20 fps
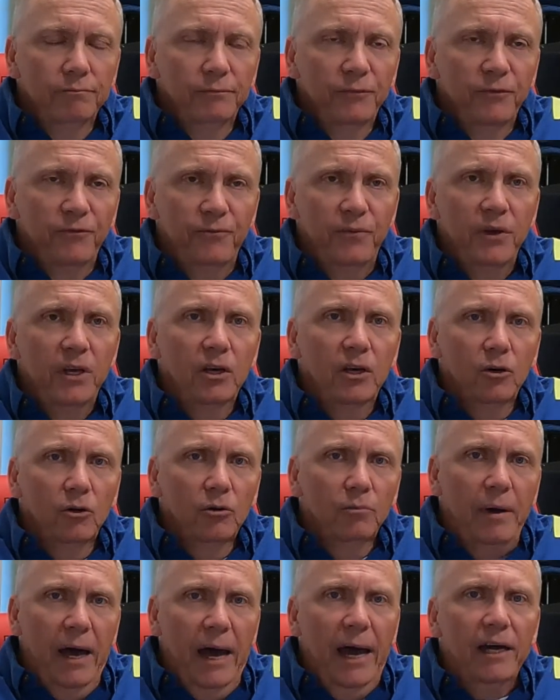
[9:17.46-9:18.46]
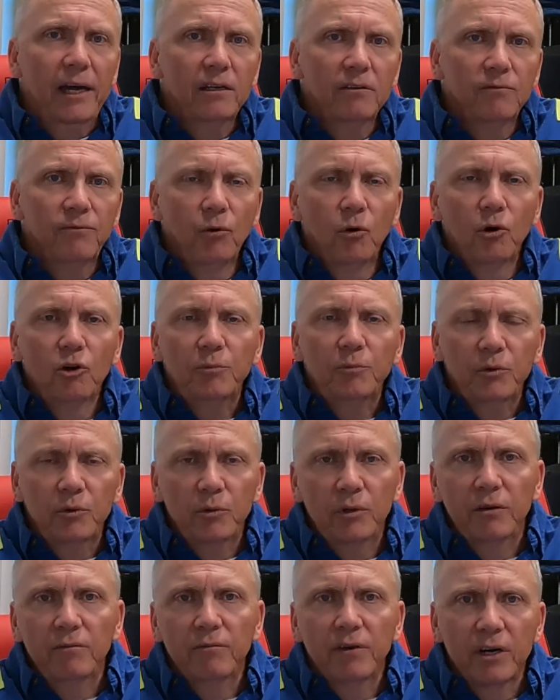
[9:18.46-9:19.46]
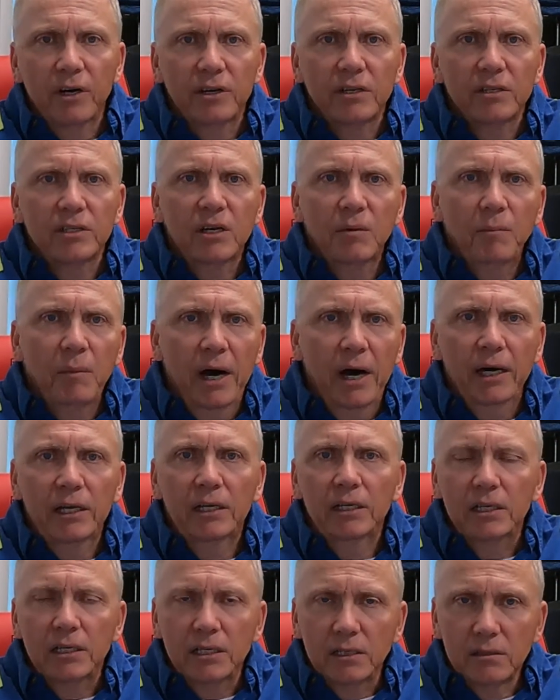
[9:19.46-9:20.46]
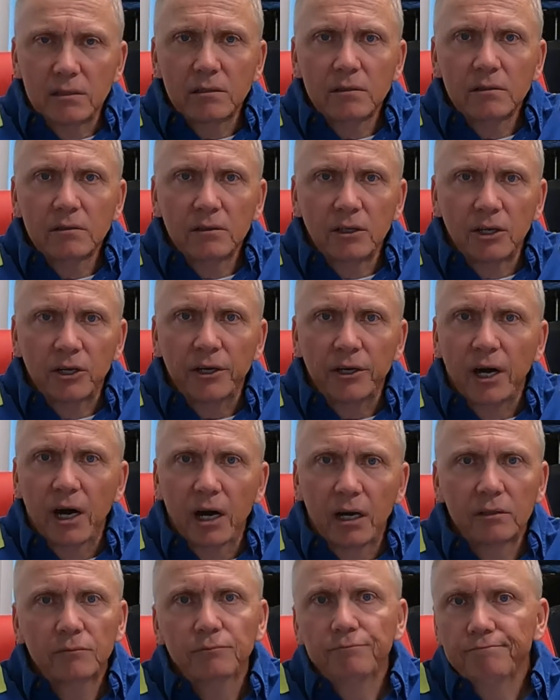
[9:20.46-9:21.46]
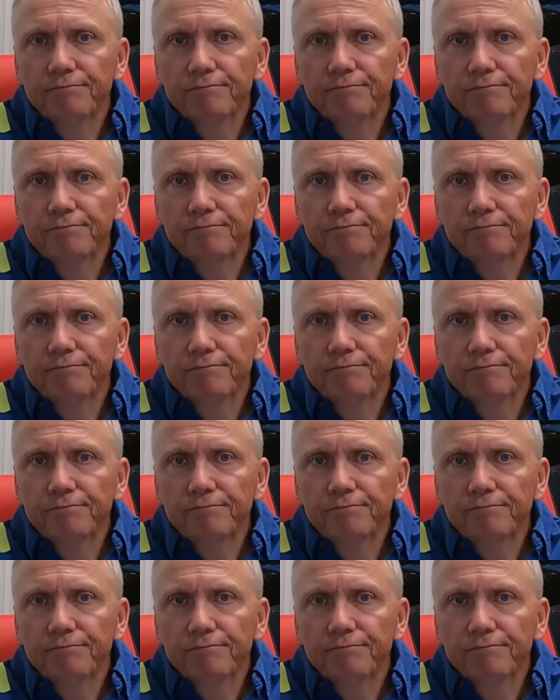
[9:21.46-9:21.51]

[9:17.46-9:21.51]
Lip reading: filled back and forth between various commodities or not.